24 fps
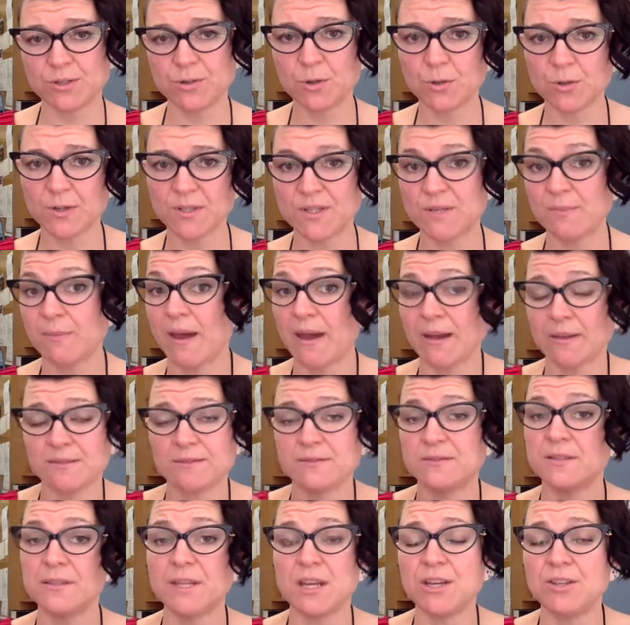talks about
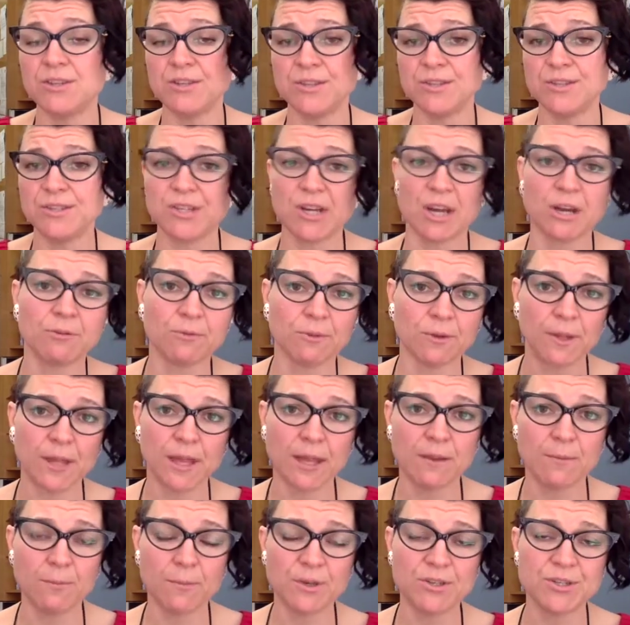sieges
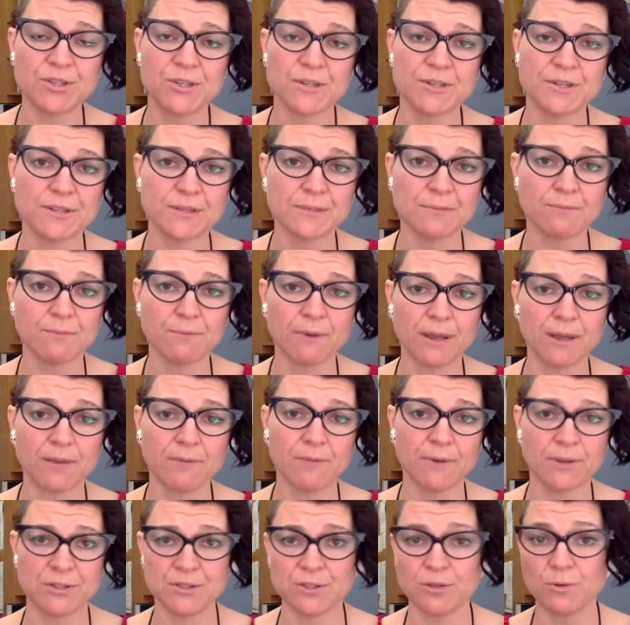generally, which is
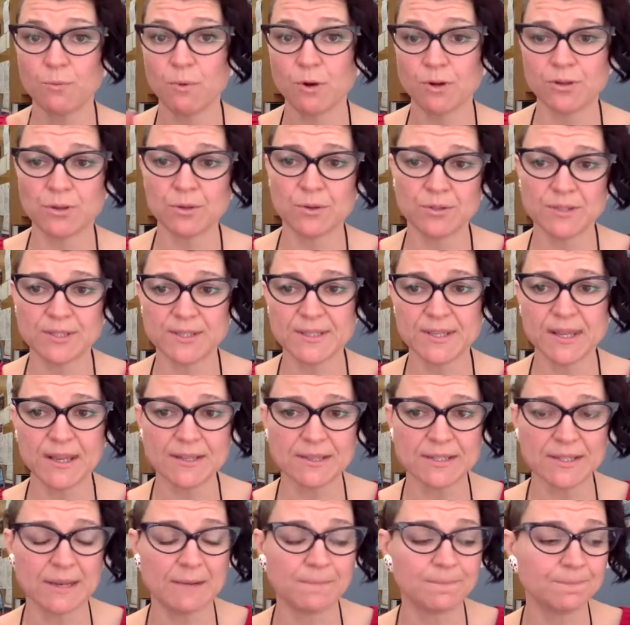relevant to what you're
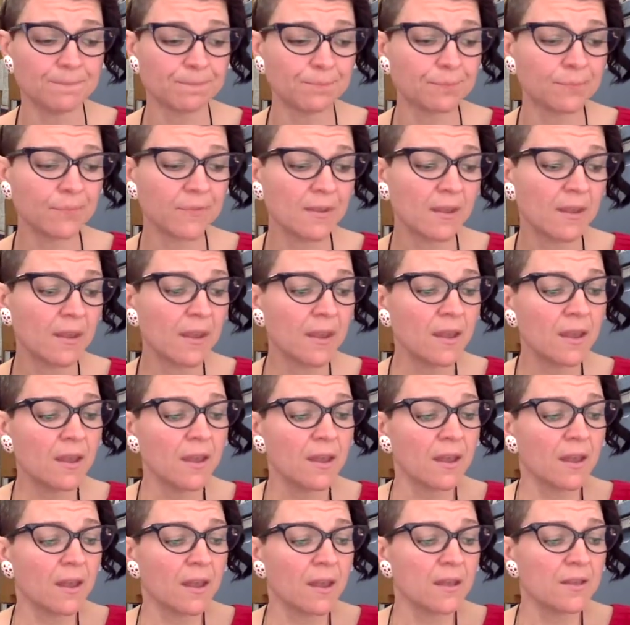discussing.
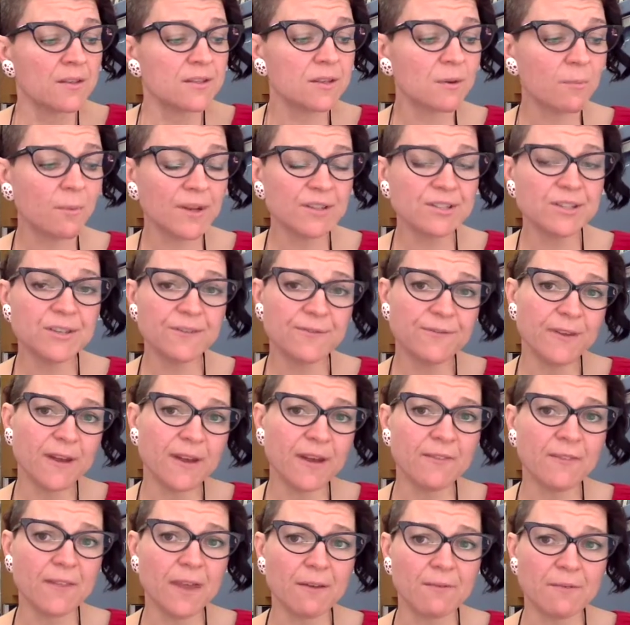So once you've
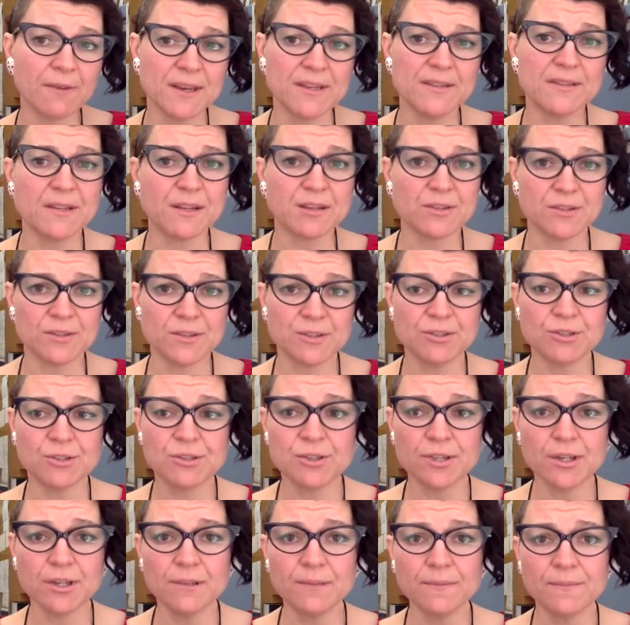found that research
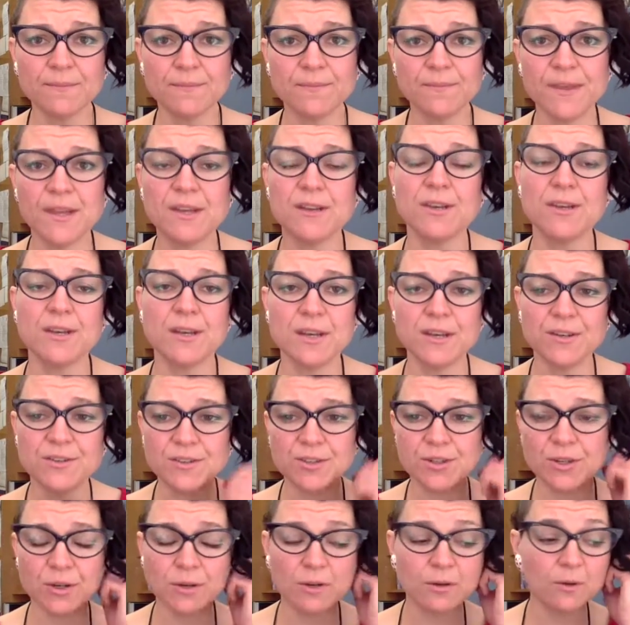literature, then you need
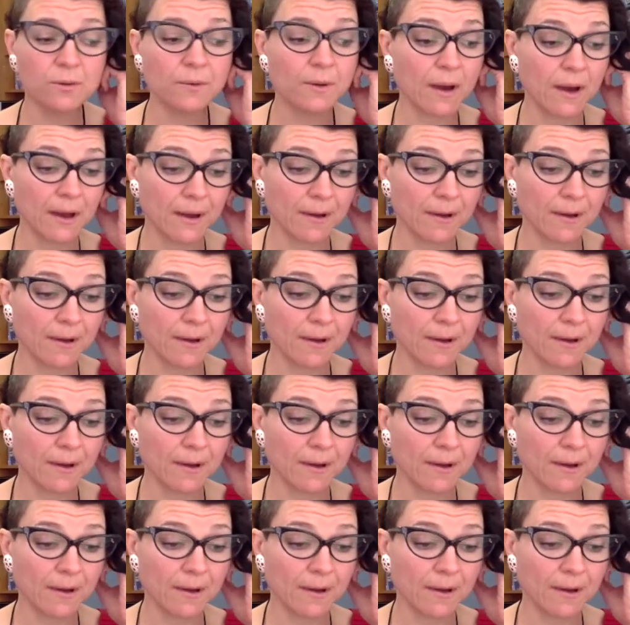to